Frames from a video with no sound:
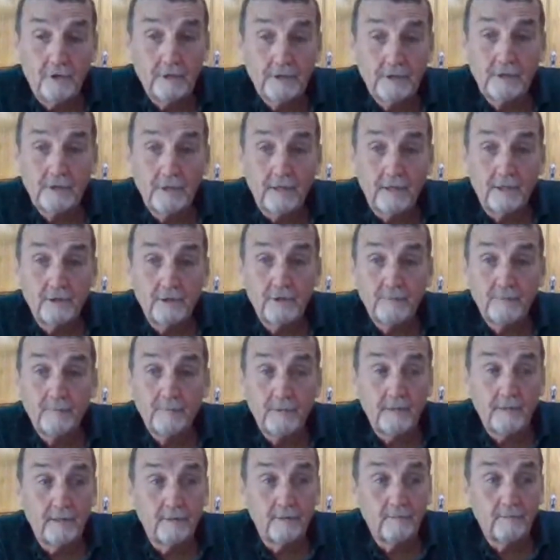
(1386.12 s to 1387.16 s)
of such.
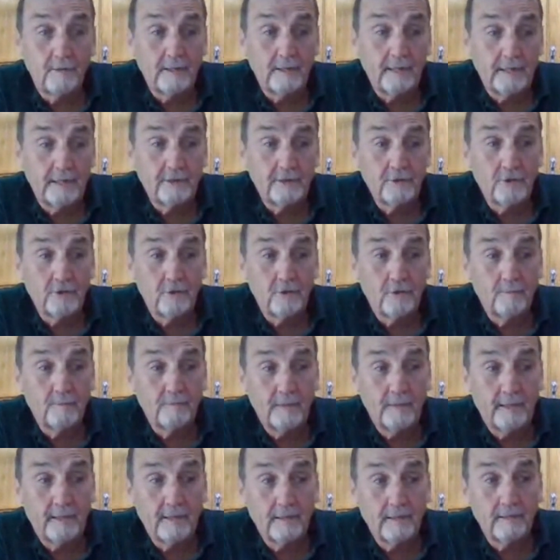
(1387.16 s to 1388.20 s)
But when I told
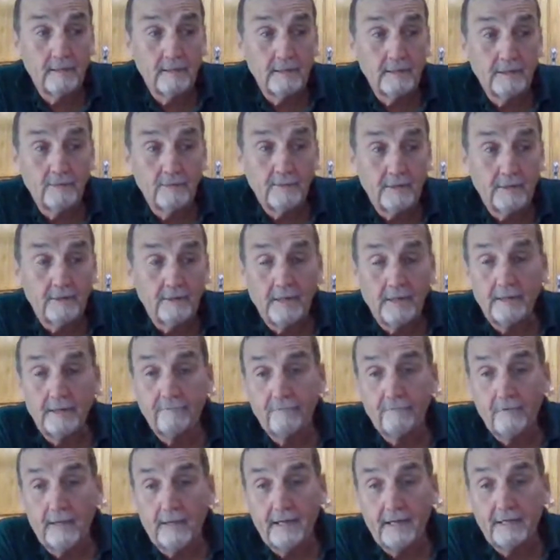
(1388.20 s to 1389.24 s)
my literary
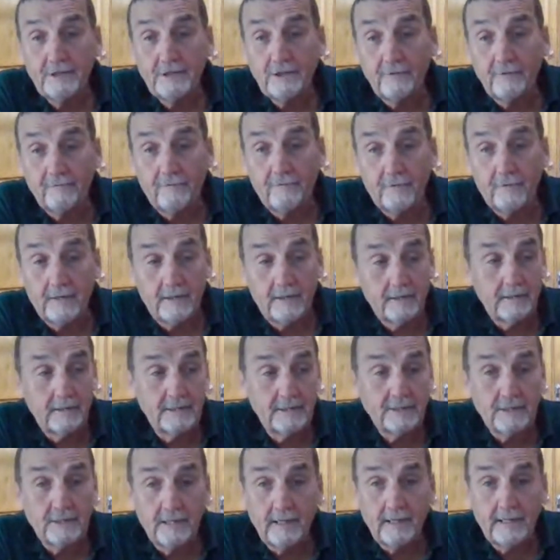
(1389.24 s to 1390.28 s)
agent friend
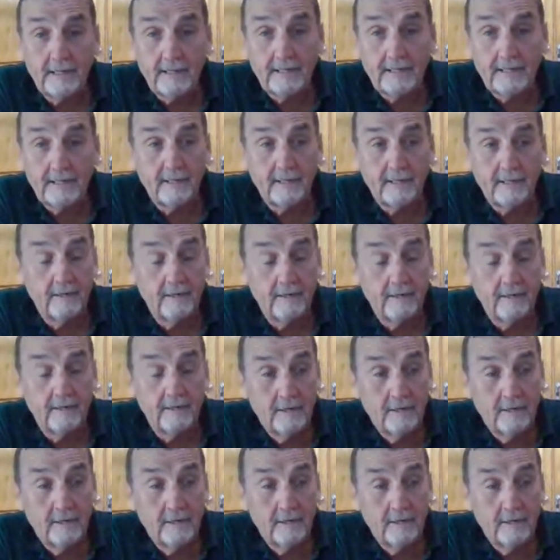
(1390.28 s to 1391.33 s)
Lisa Hagan,
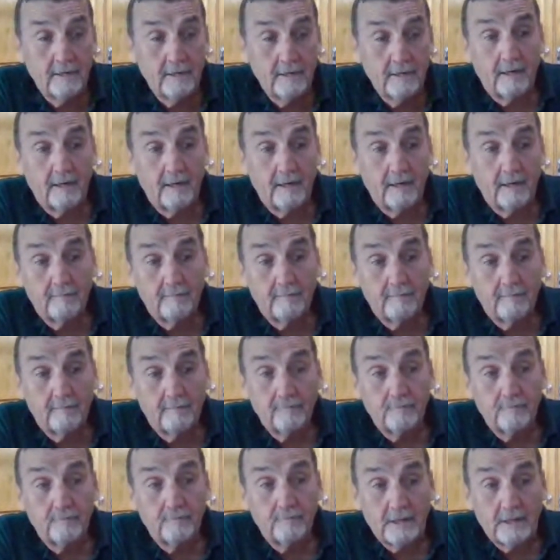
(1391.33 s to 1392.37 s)
um,
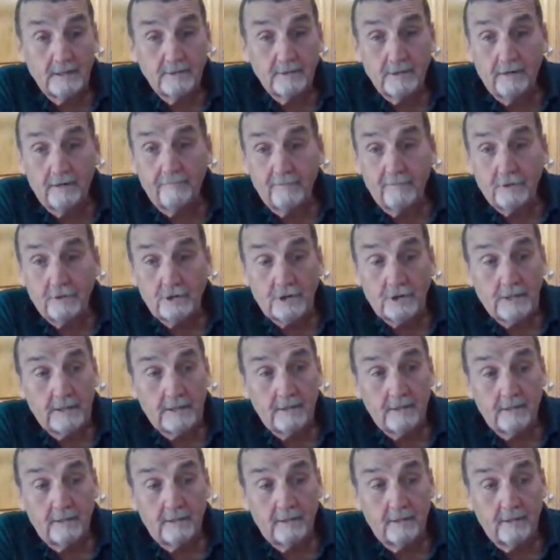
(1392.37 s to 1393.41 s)
she lives up in
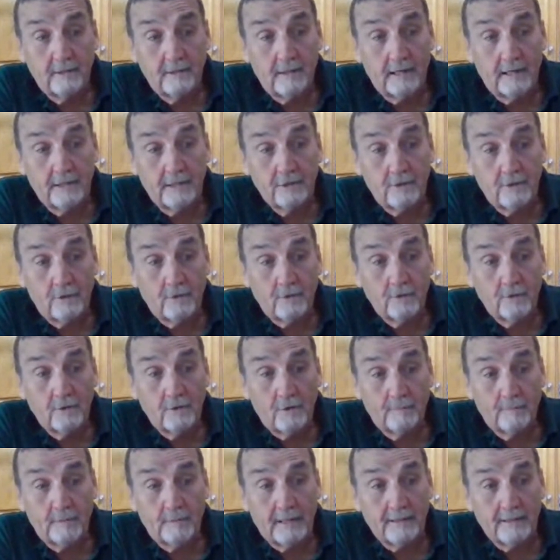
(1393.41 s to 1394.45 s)
Virginia. I told her
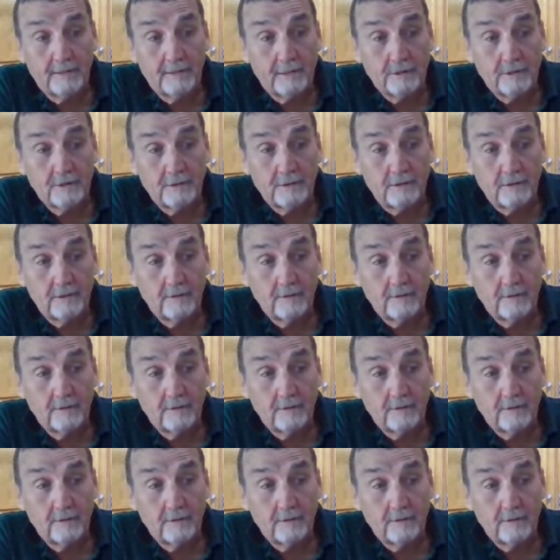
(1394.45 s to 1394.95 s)
about this,